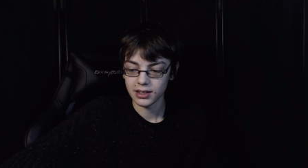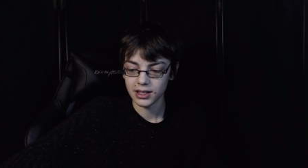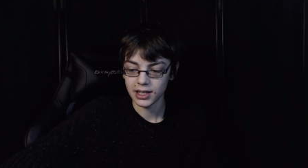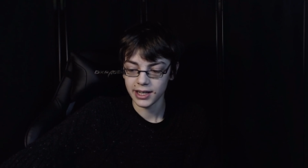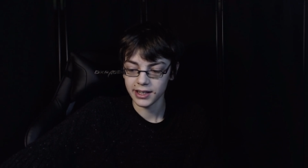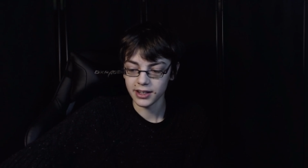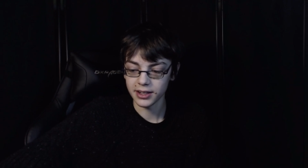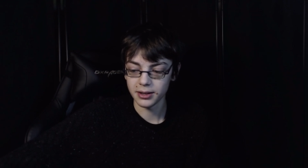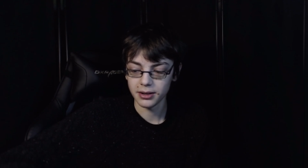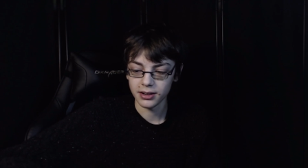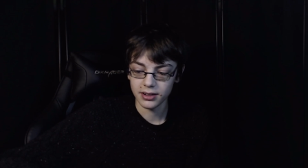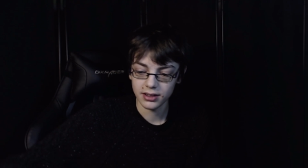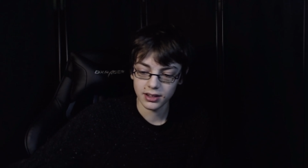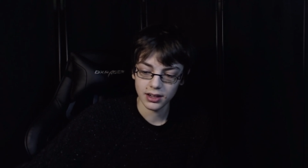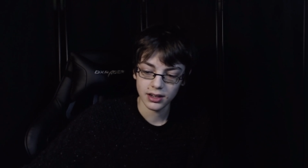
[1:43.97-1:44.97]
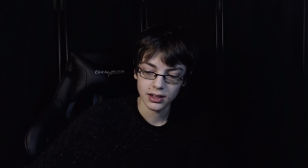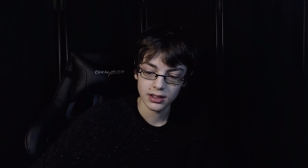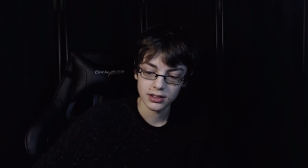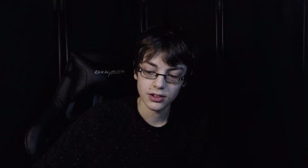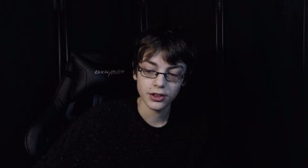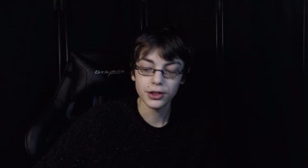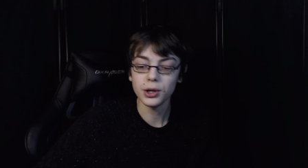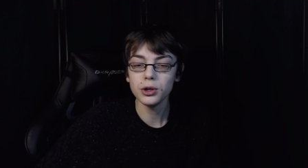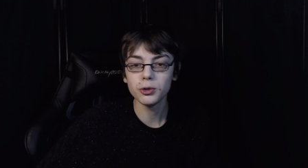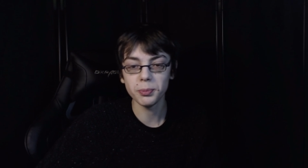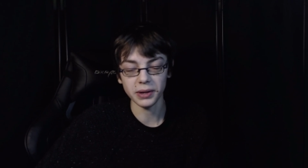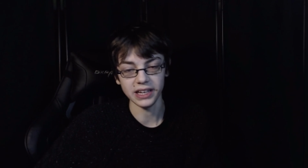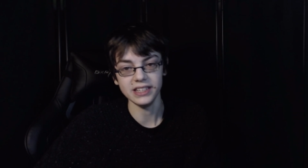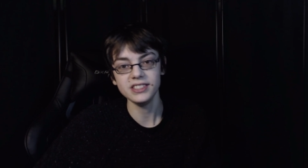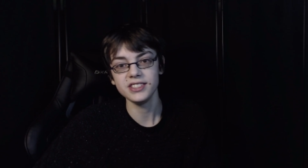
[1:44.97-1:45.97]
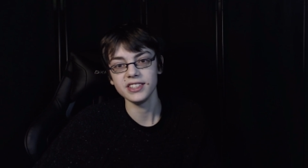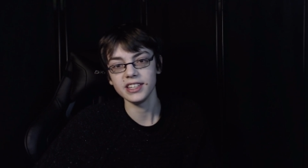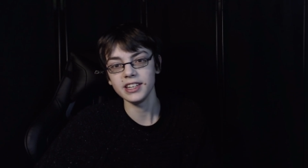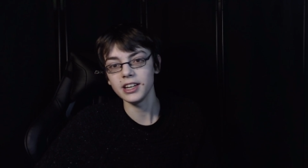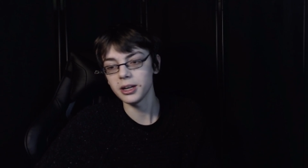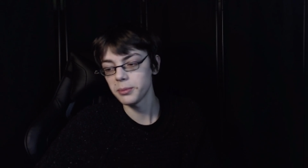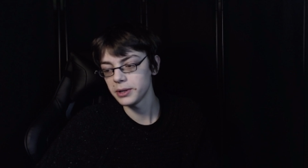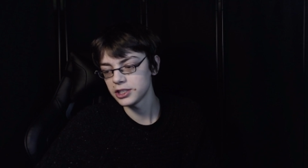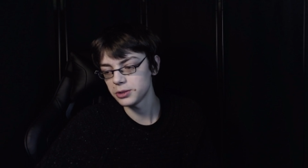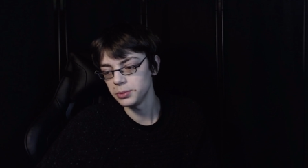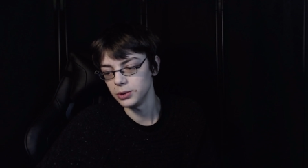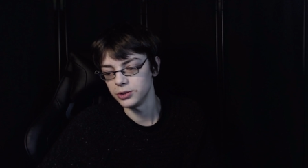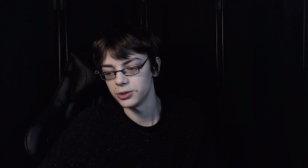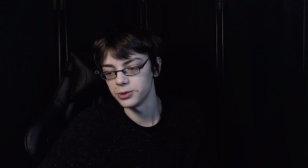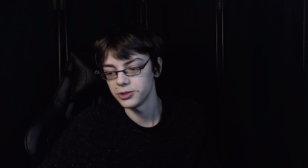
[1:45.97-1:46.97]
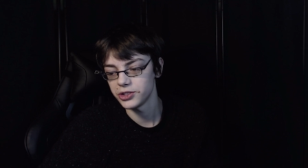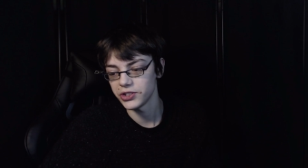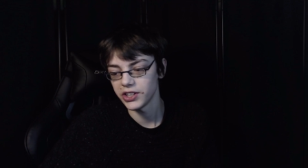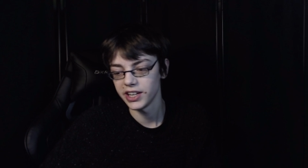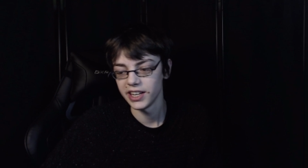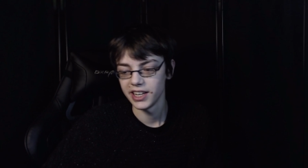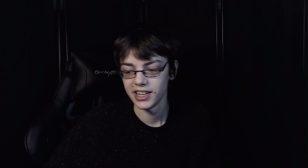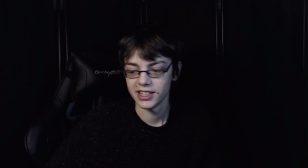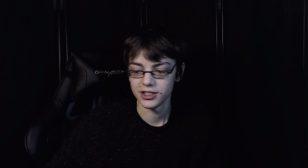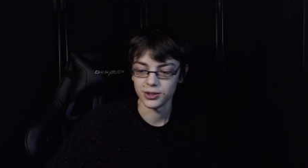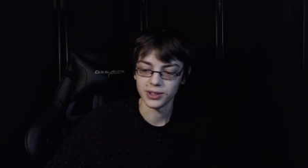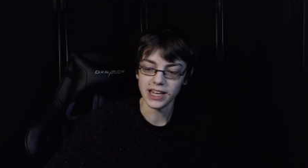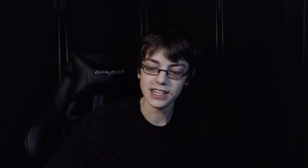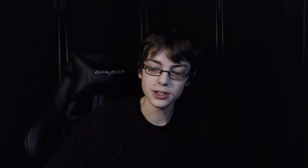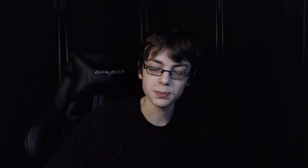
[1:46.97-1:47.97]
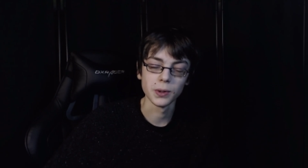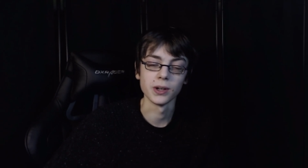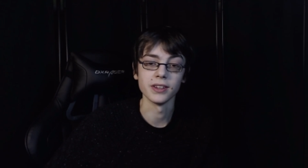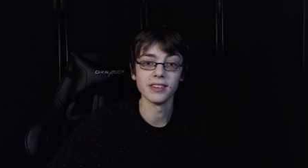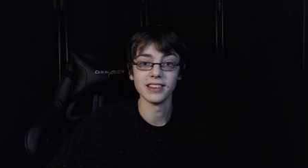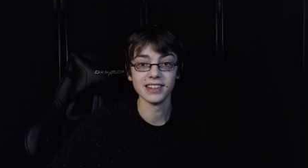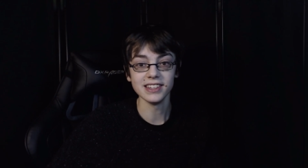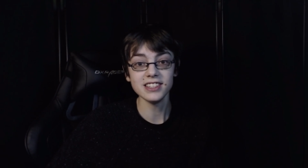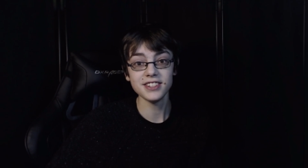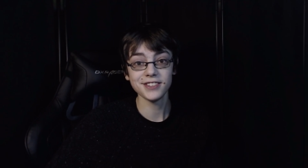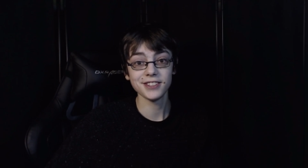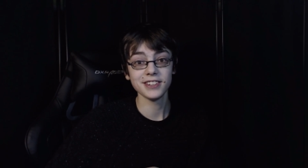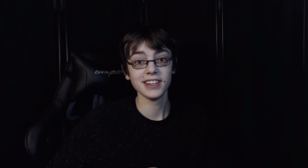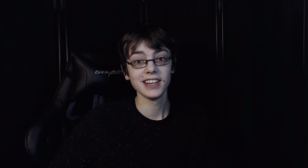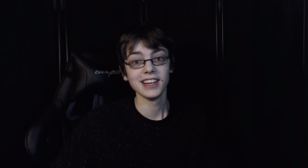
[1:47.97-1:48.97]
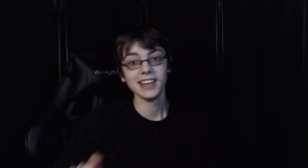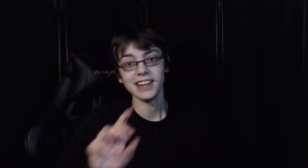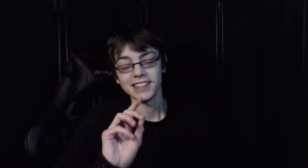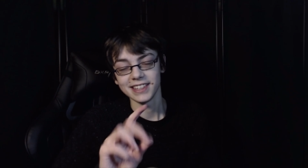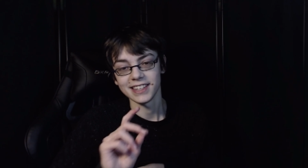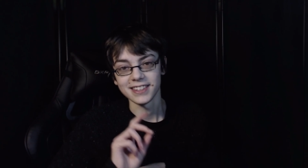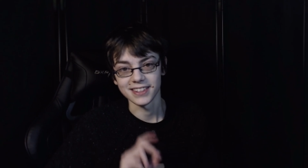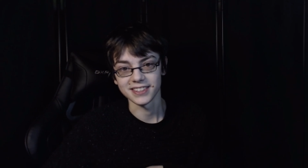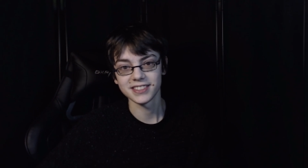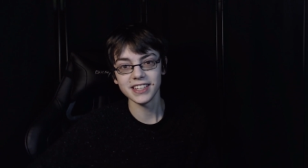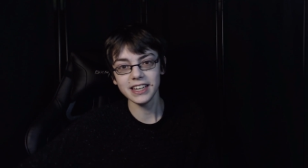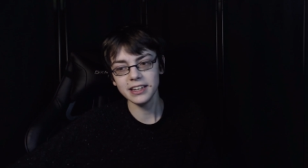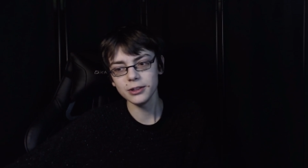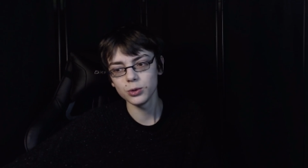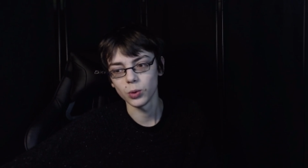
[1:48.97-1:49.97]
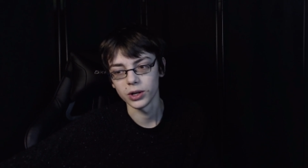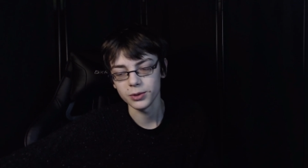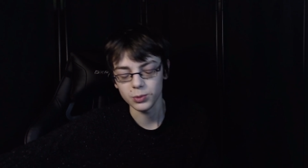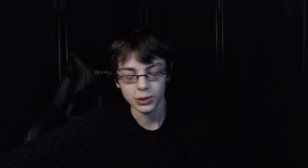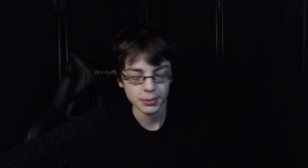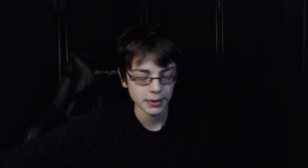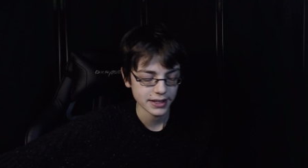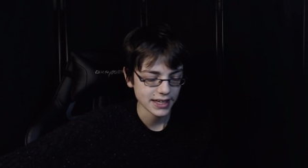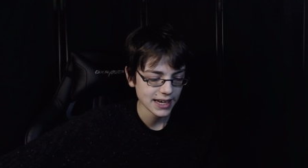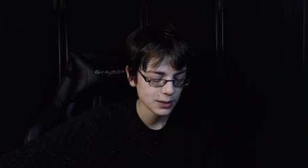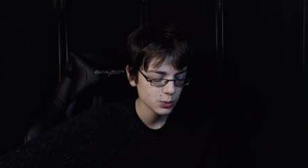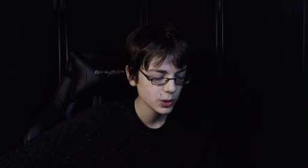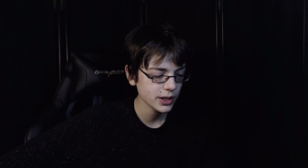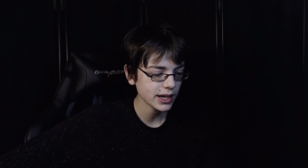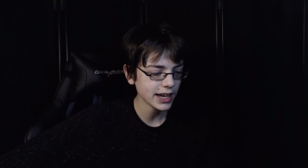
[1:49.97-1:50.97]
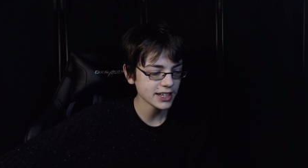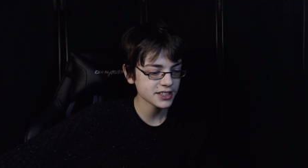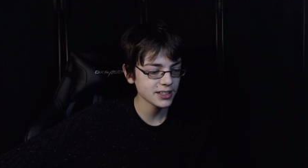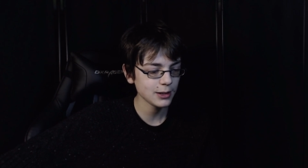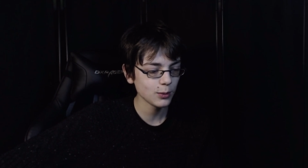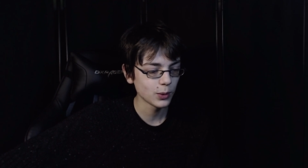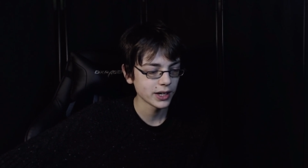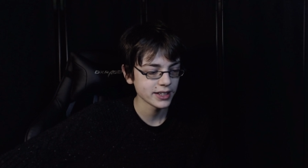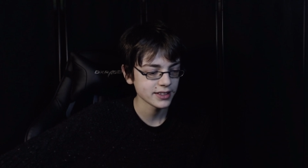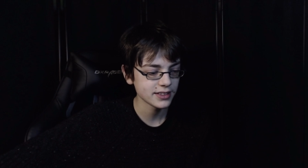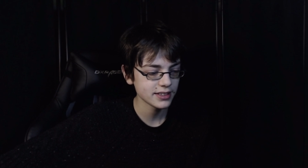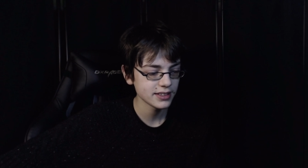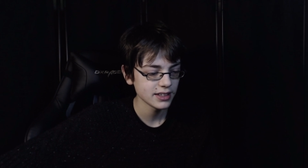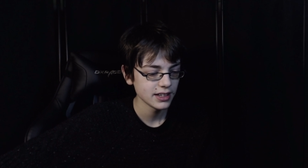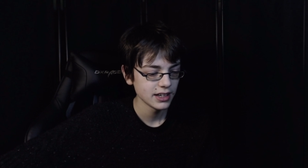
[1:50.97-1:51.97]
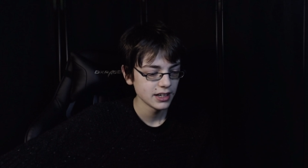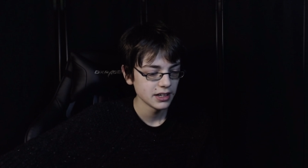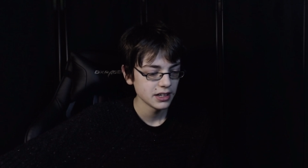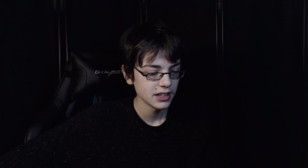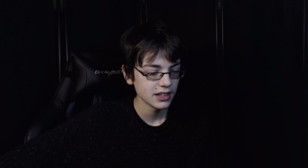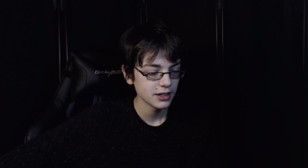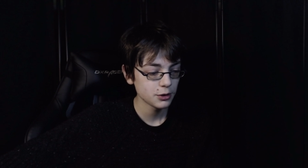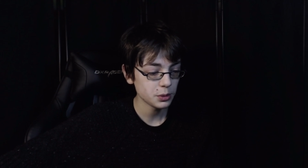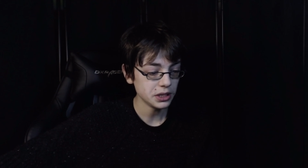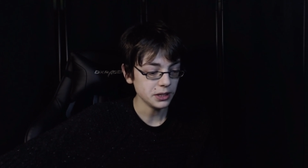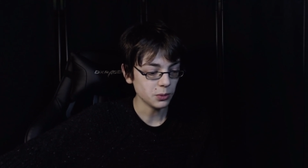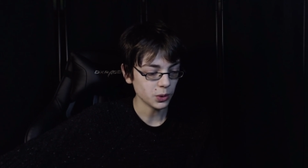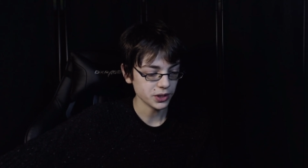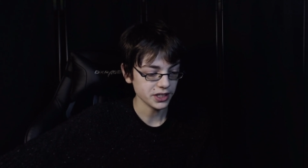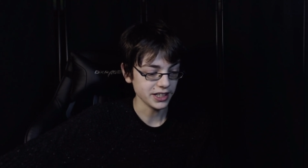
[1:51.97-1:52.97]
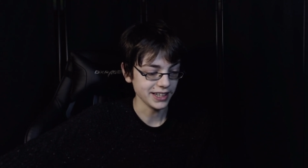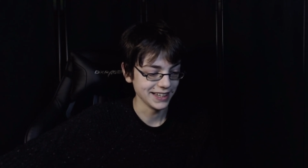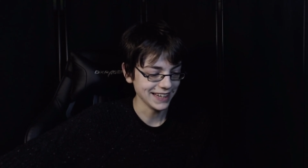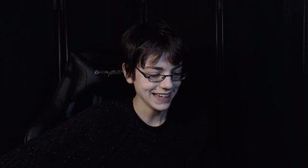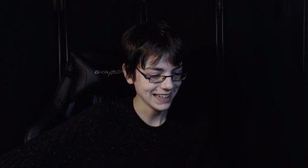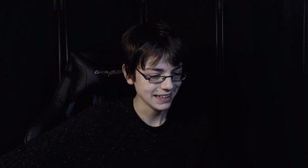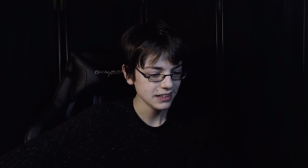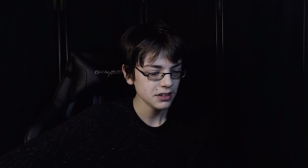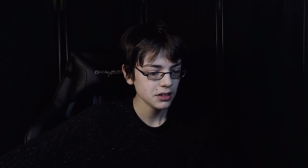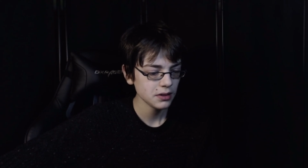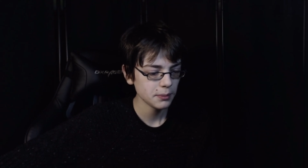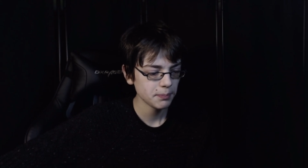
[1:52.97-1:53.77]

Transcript: and got a third place and got a bunch of boosters. So that's part of this. And then the second one with my dad, we actually went 3-1 again